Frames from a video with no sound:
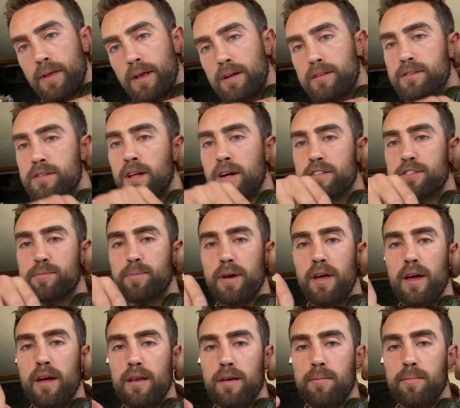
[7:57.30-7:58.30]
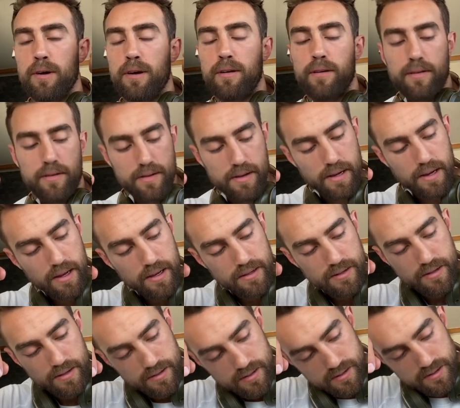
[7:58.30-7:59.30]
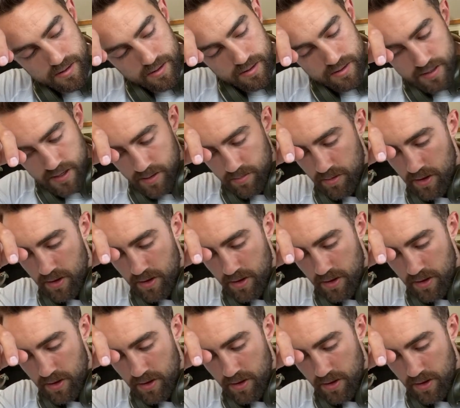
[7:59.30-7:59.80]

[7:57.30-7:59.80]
It's not spaghetti, but I guess it's the same